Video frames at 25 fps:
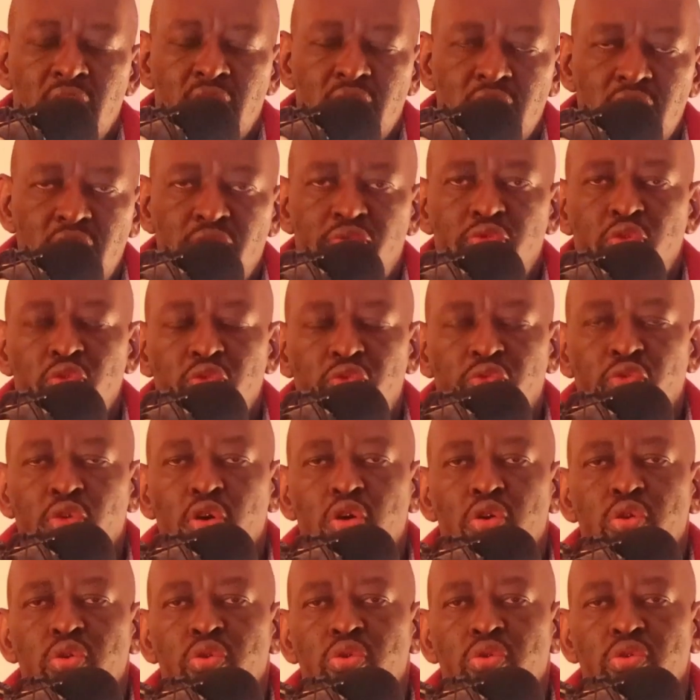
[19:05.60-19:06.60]
And if you
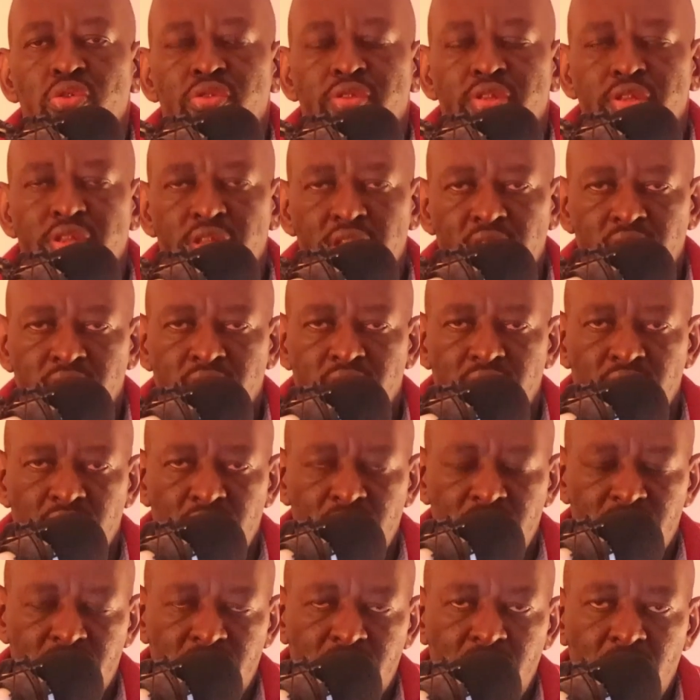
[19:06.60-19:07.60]
follow these
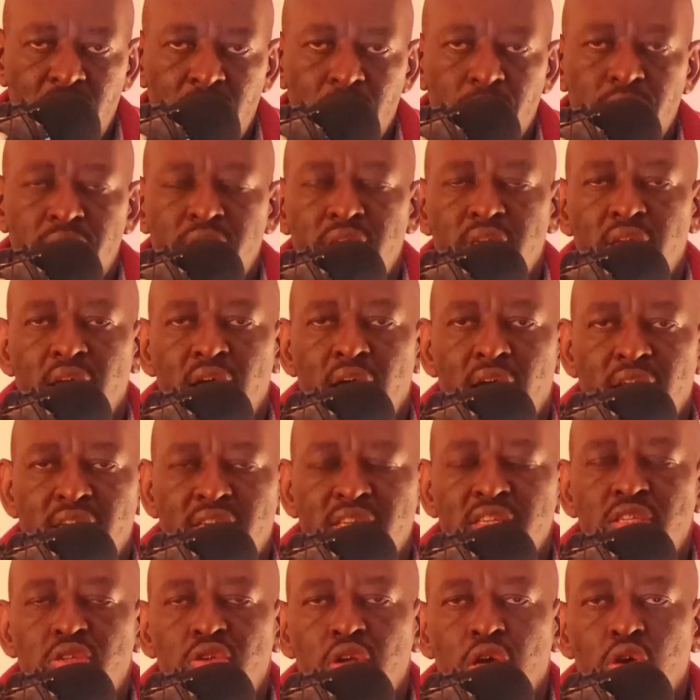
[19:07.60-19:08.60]
3 steps,
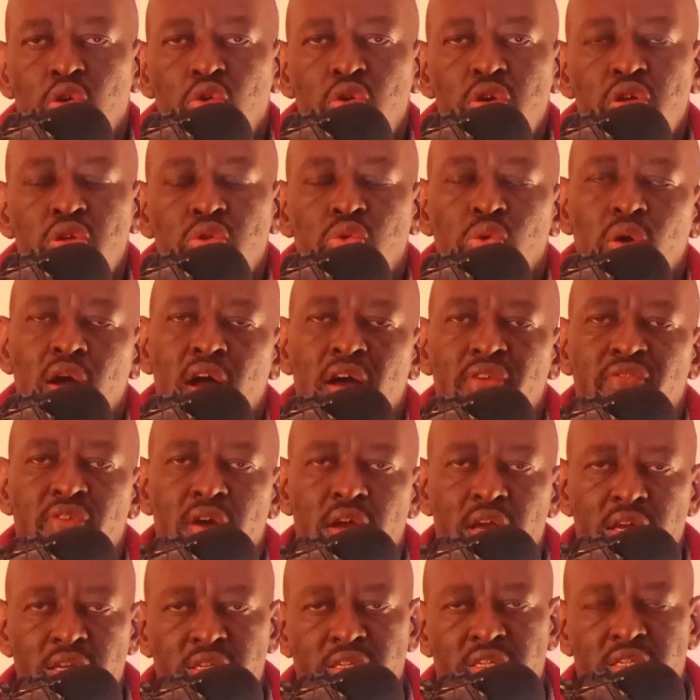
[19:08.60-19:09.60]
at least you are going to have a
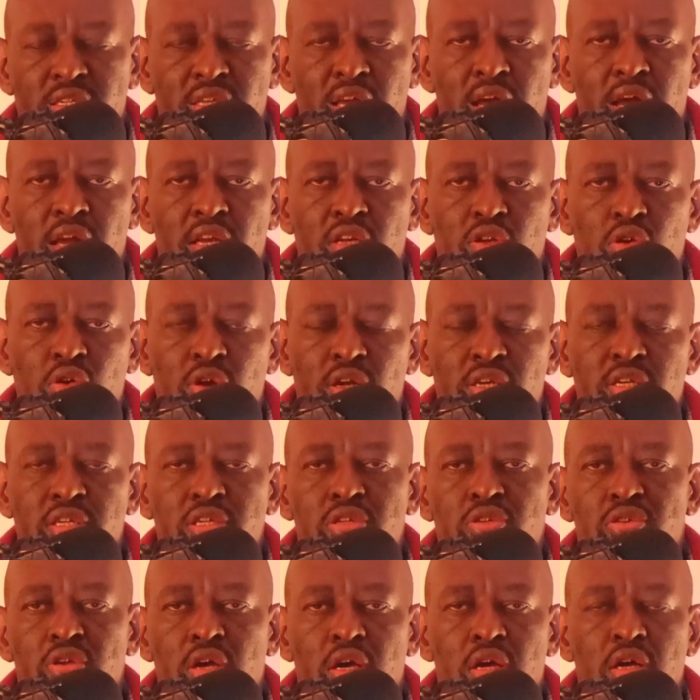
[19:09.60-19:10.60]
head start, or at
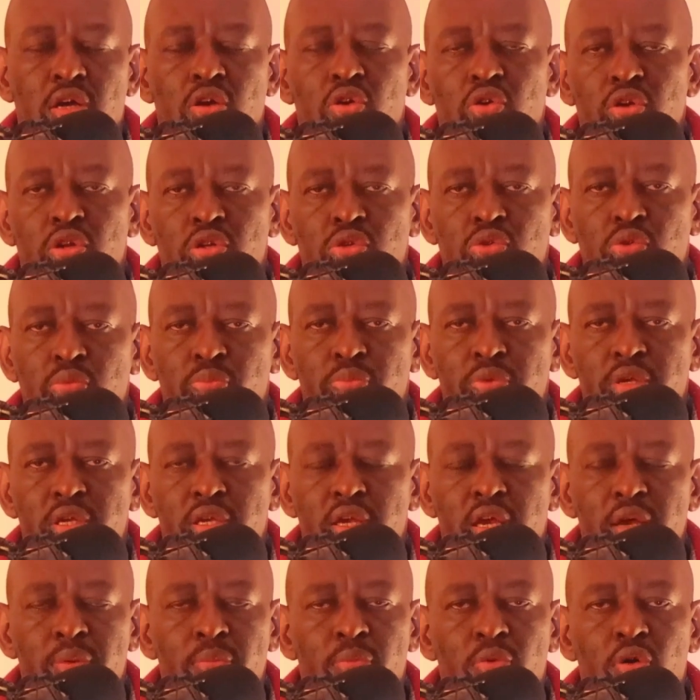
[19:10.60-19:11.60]
least you are going to be
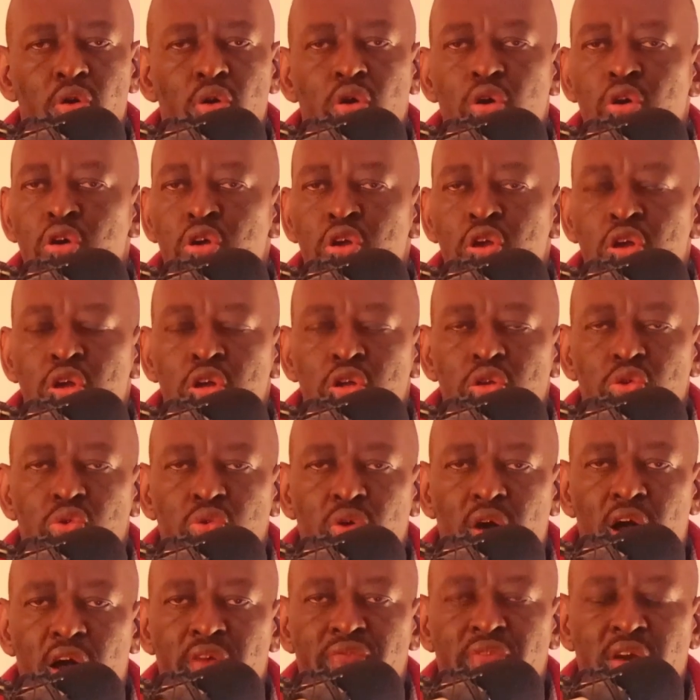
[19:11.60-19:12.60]
able
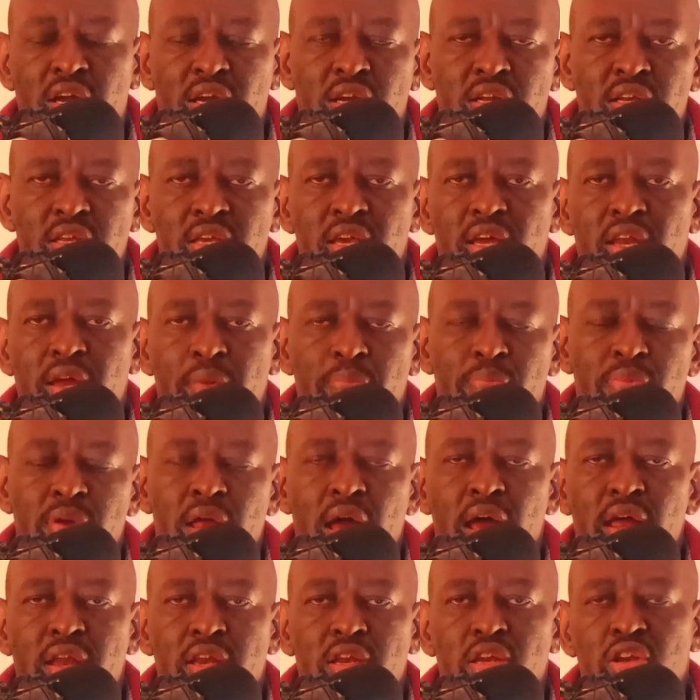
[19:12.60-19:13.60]
to have a clearer
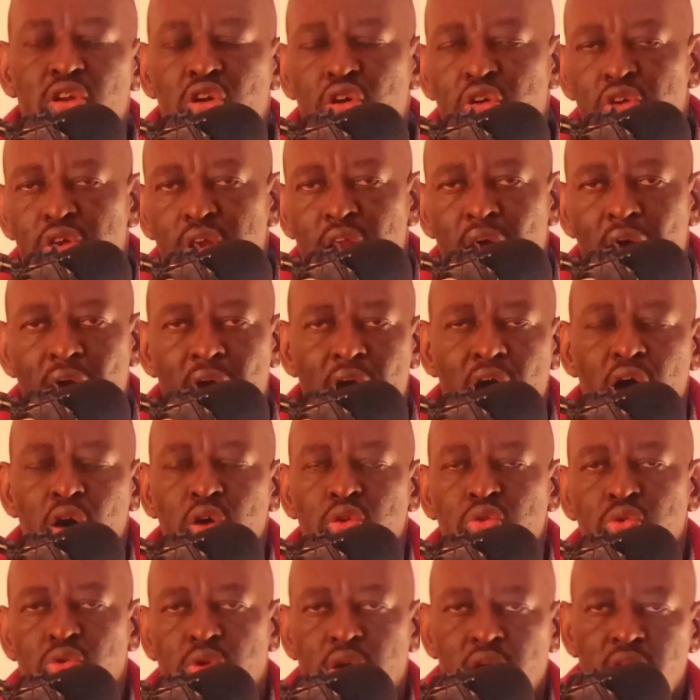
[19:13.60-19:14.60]
plan on how
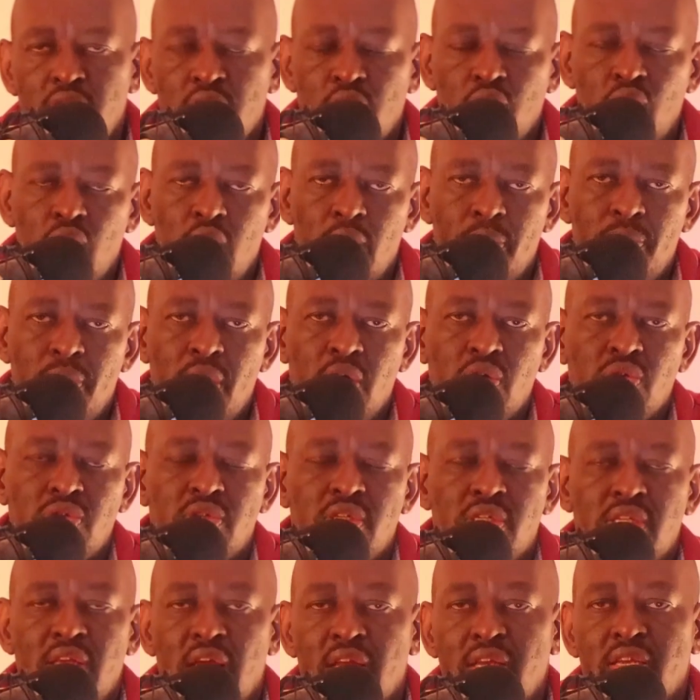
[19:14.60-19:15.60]
you can go about
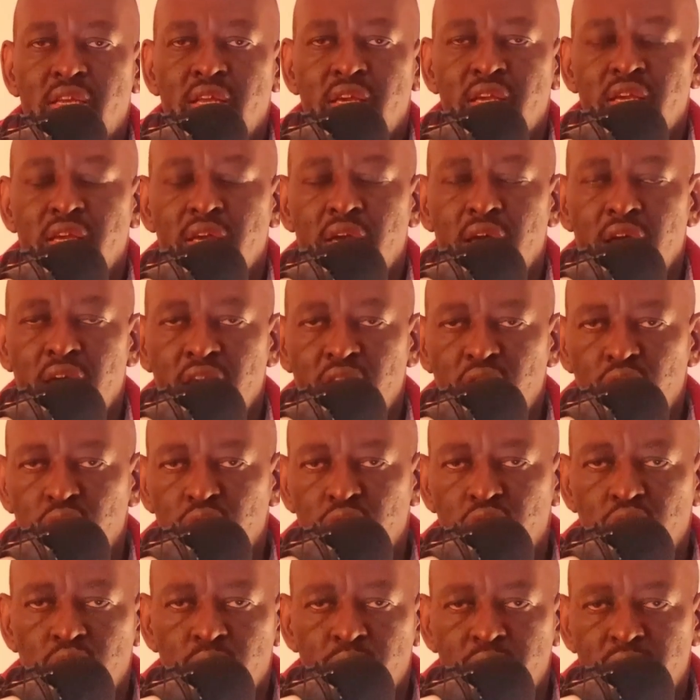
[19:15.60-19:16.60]
starting a
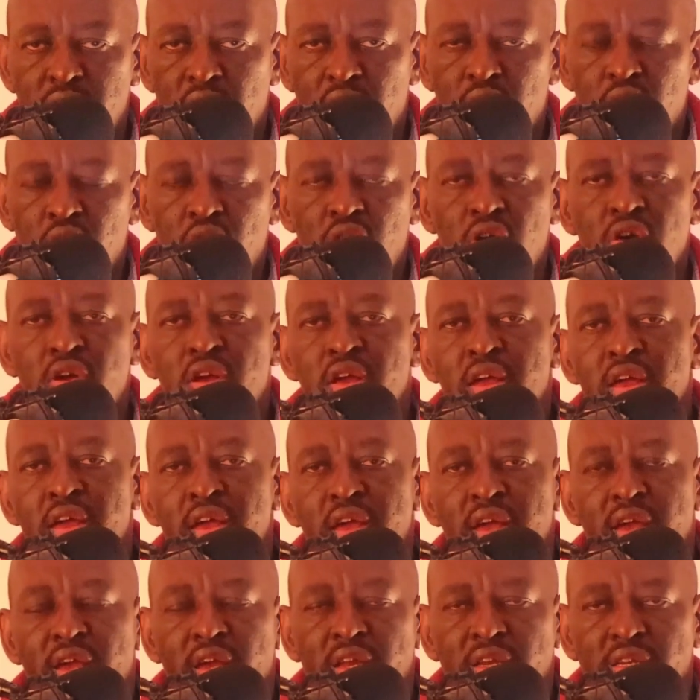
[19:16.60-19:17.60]
YouTube channel
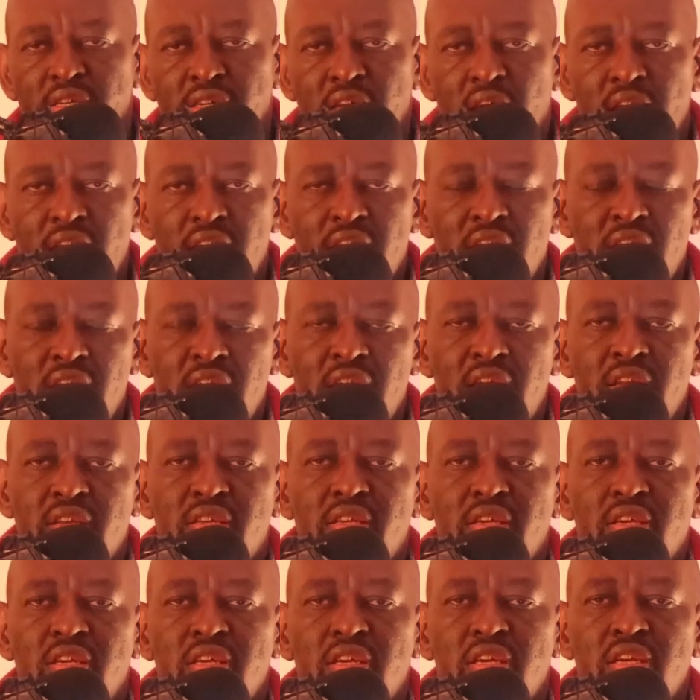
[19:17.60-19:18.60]
and turning
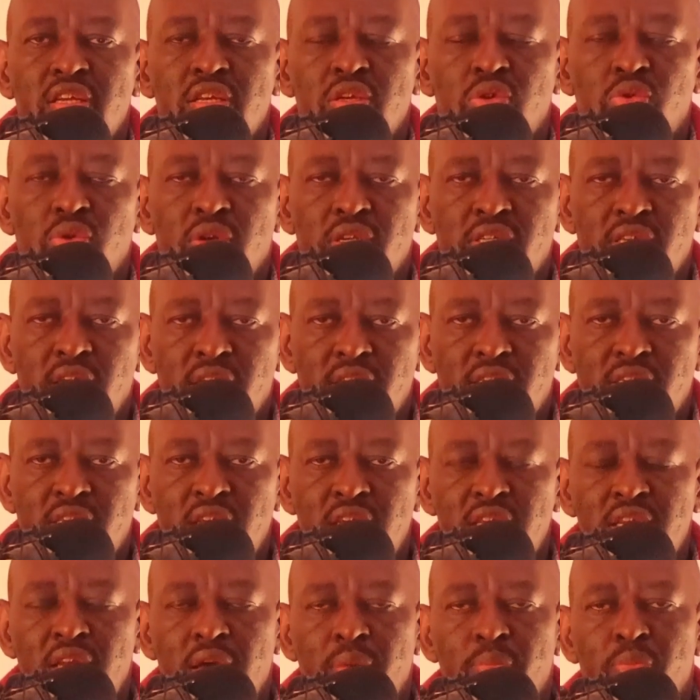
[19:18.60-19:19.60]
it into a
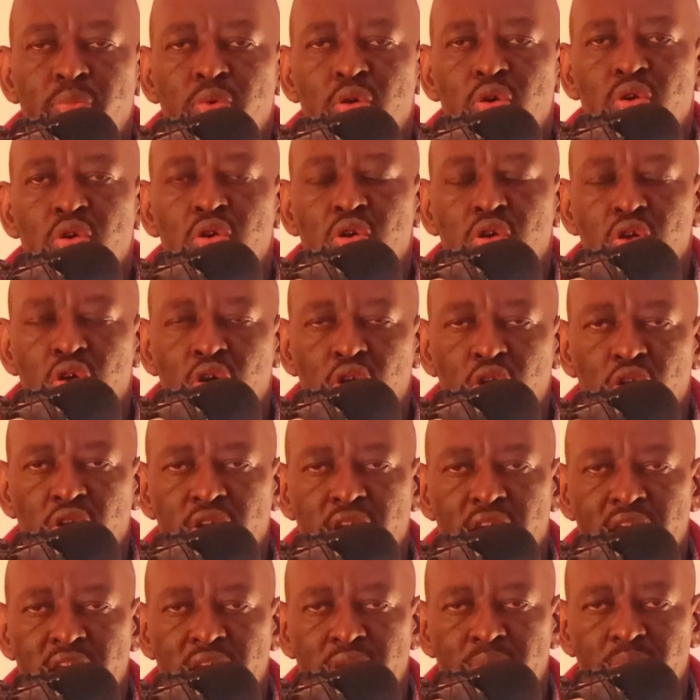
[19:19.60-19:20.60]
sustainable
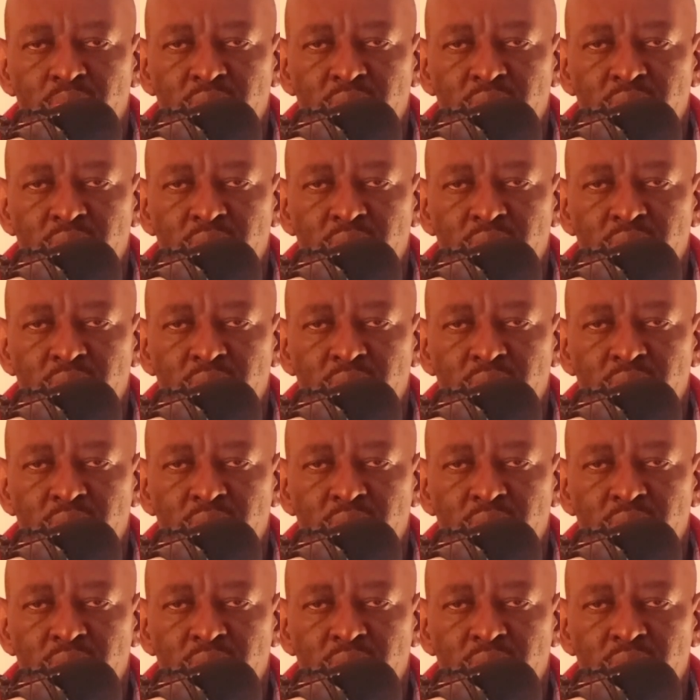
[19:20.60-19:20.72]
online